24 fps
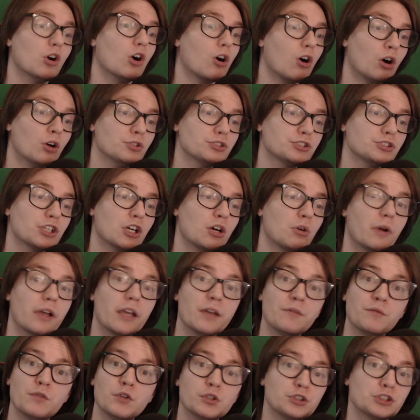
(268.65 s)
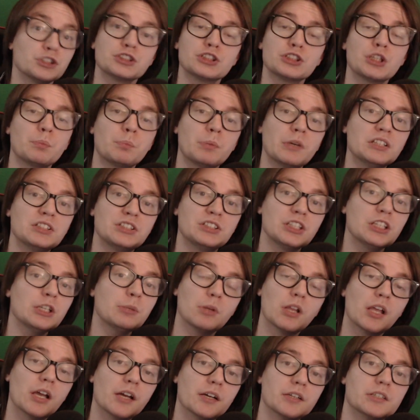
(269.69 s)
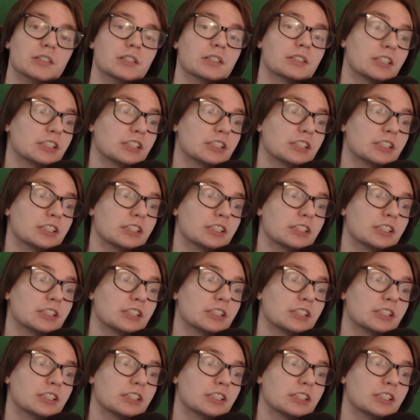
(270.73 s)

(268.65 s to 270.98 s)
Also, if you're just a PC player,